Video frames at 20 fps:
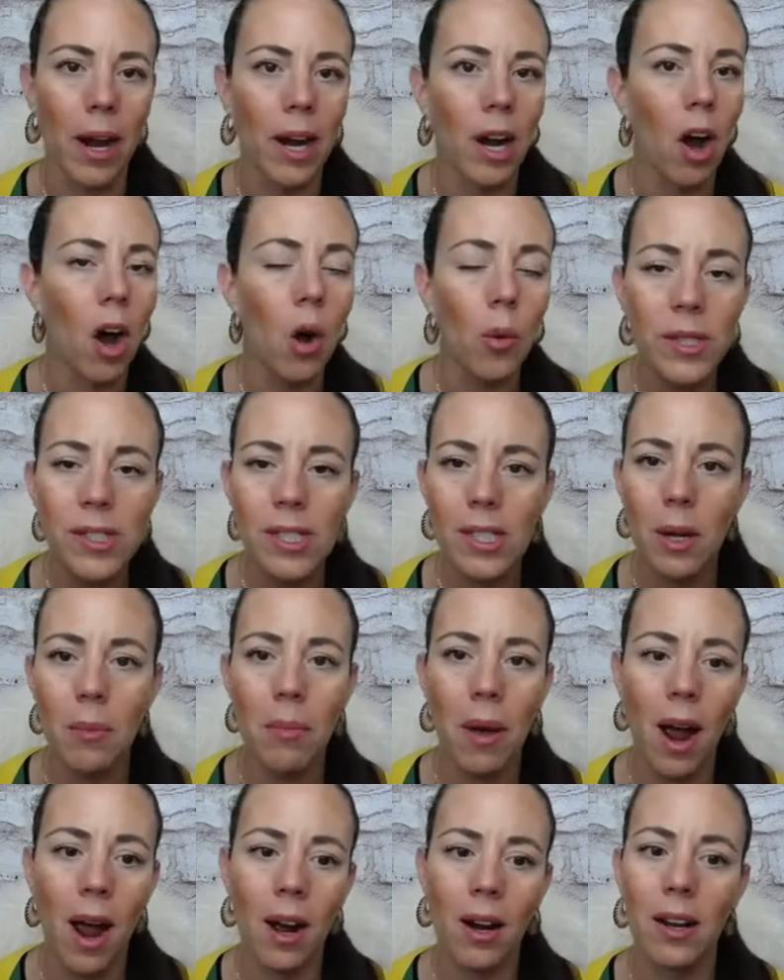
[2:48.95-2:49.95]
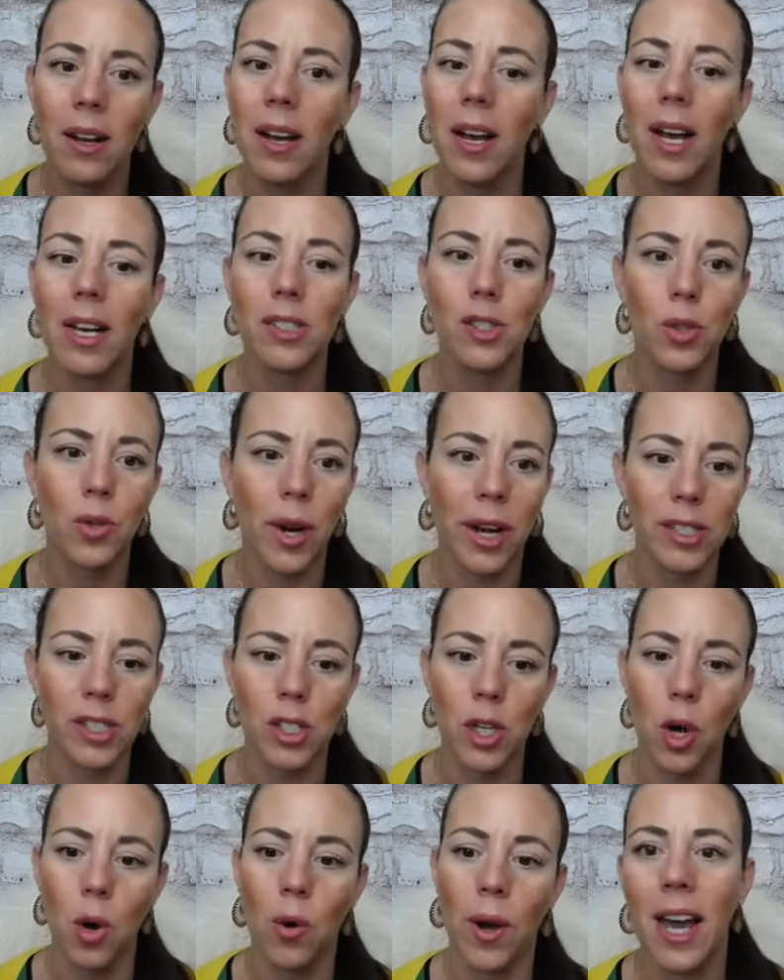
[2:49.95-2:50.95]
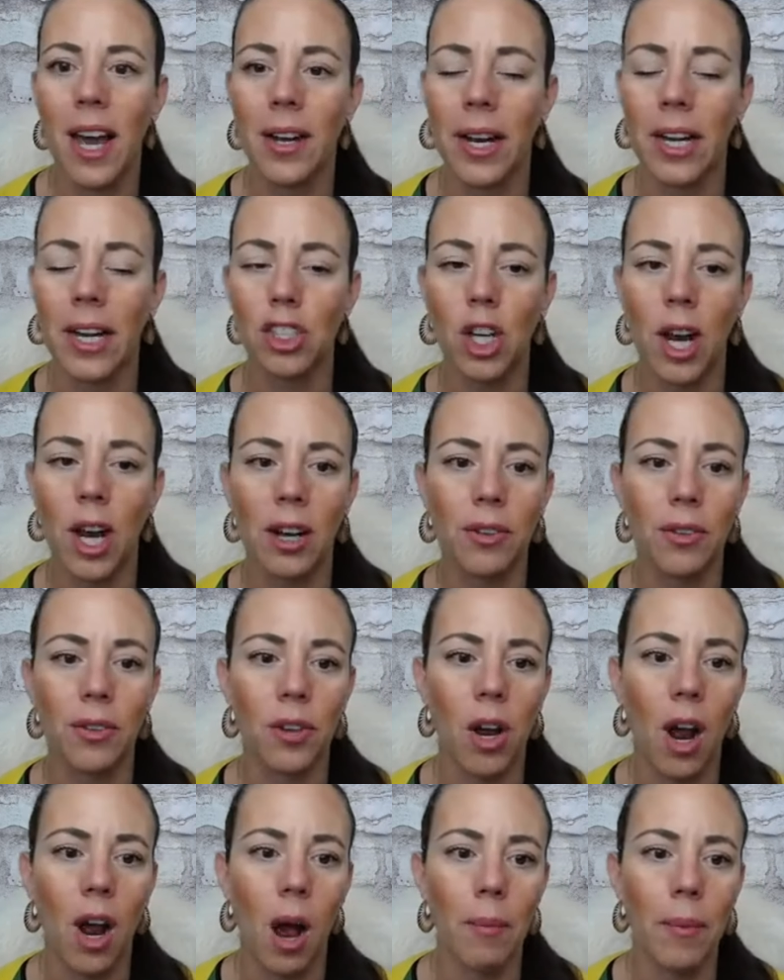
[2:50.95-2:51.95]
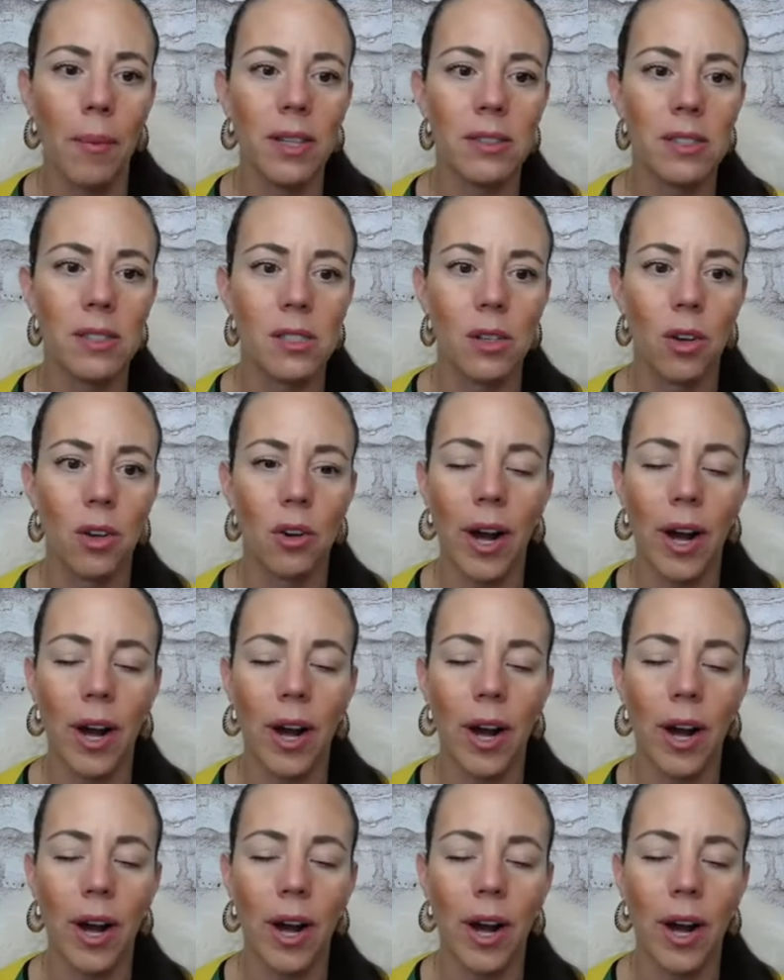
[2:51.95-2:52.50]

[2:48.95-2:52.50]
I always come back, as you guys know, and I check the comments.